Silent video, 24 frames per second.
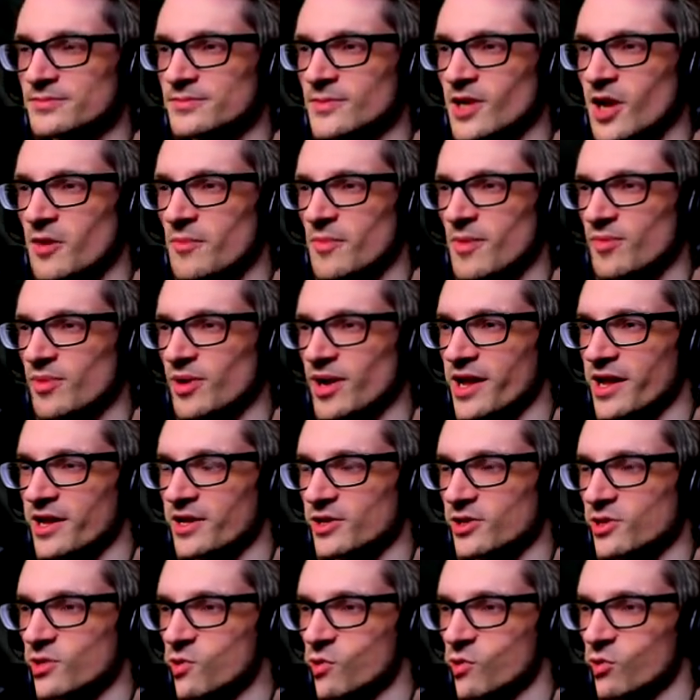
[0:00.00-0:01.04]
I remember I had
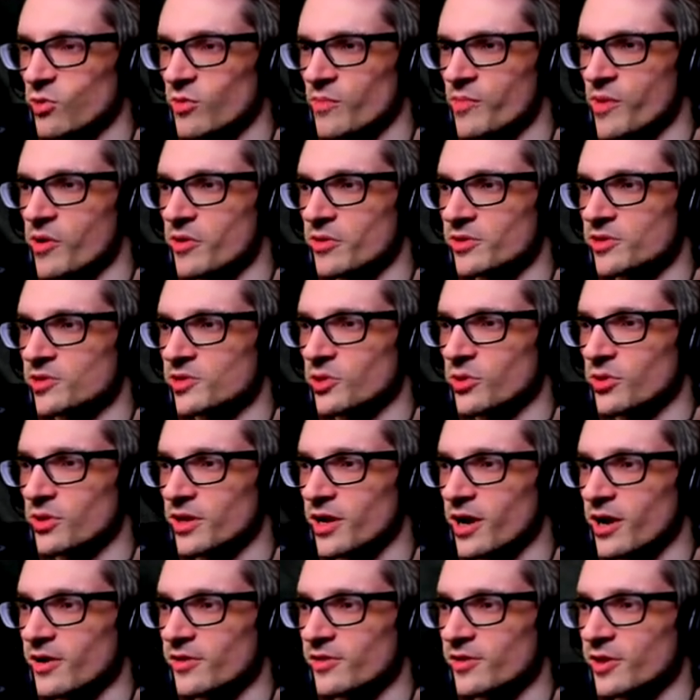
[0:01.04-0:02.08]
a cool remote control
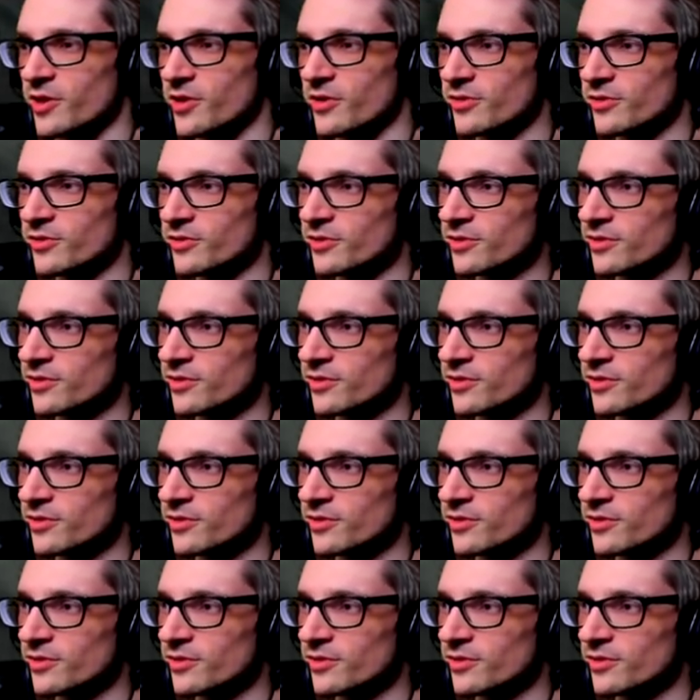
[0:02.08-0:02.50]
car though.